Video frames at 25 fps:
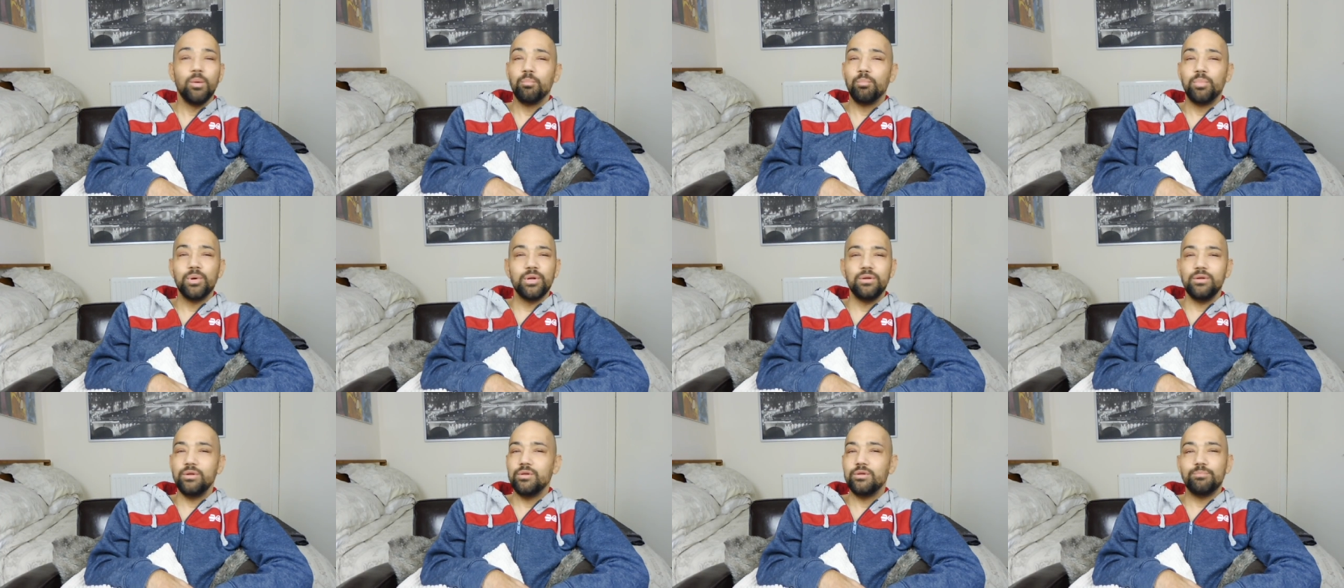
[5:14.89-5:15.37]

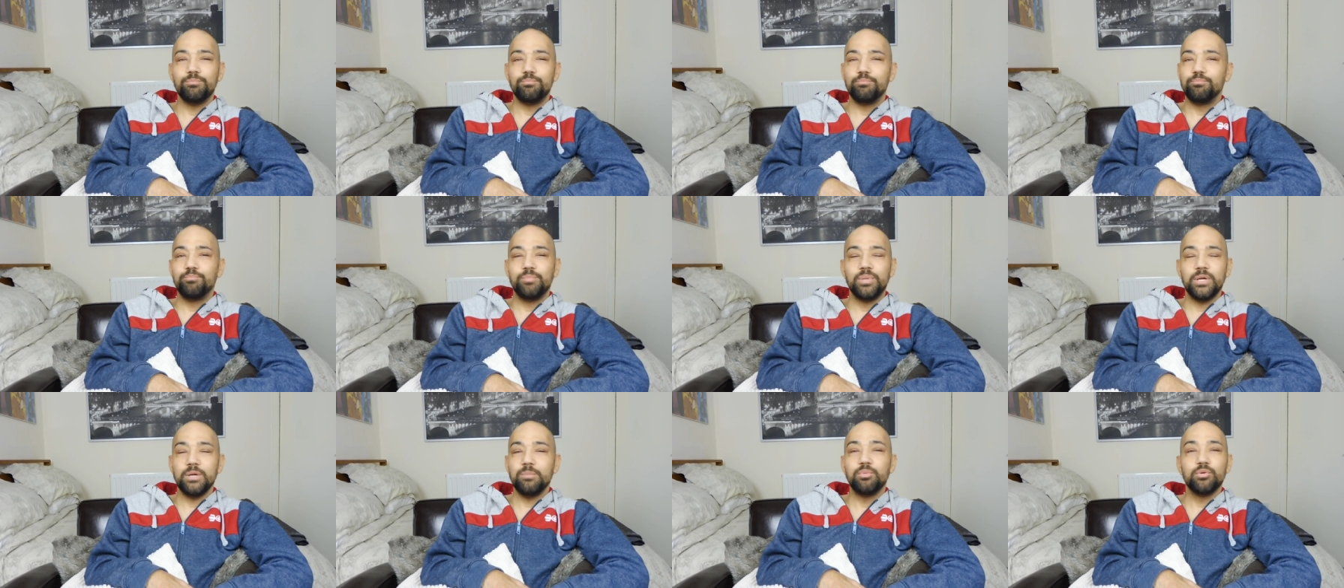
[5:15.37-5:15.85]
but
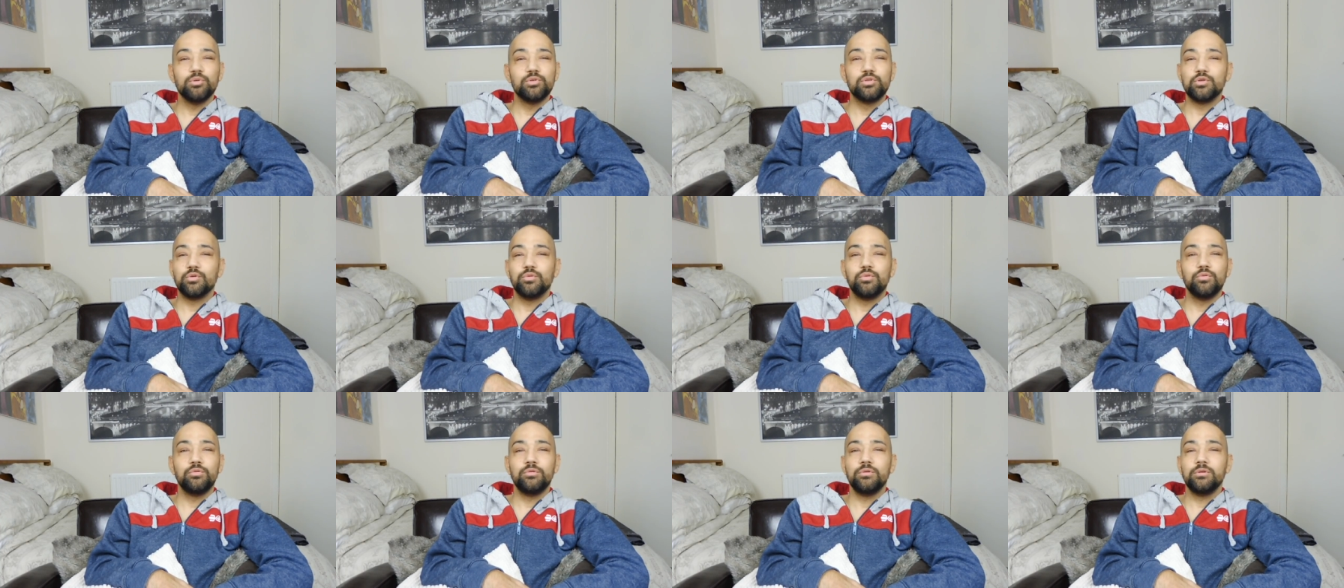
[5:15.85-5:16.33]
people
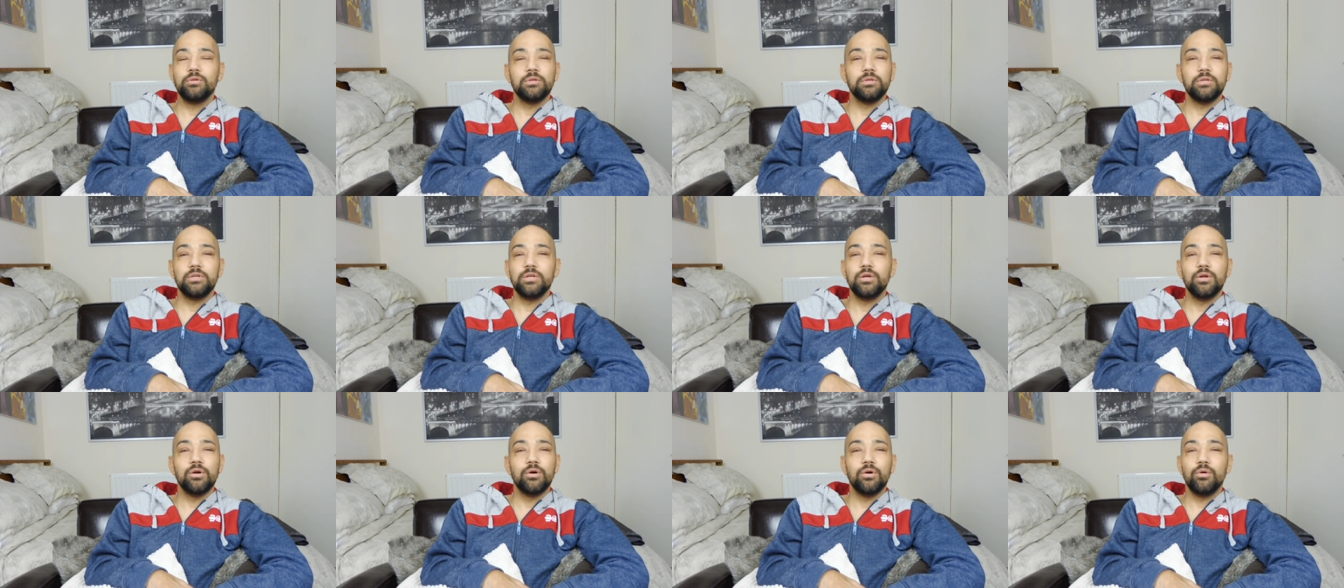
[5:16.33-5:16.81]
don't,
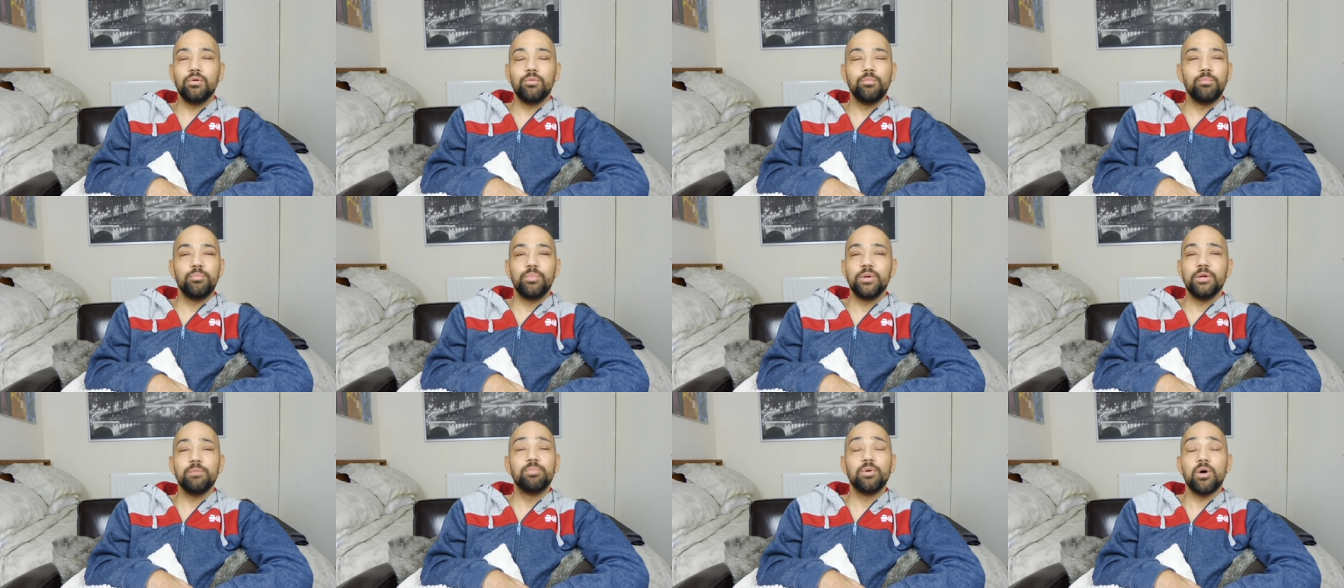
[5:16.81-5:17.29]
you know,
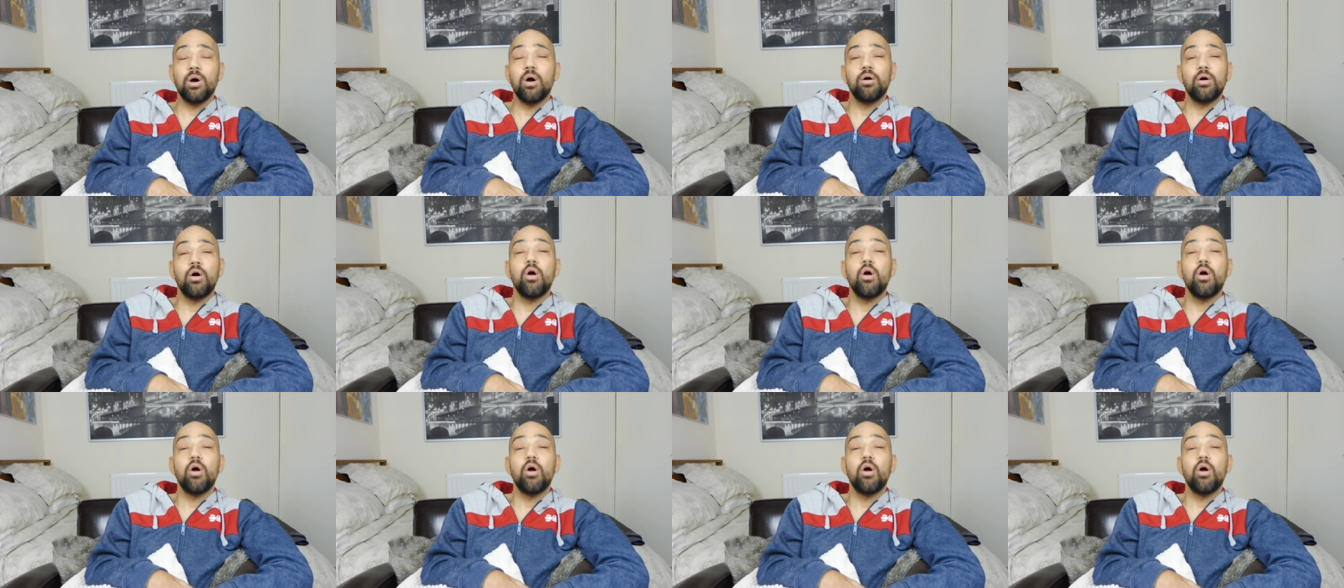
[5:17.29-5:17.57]
people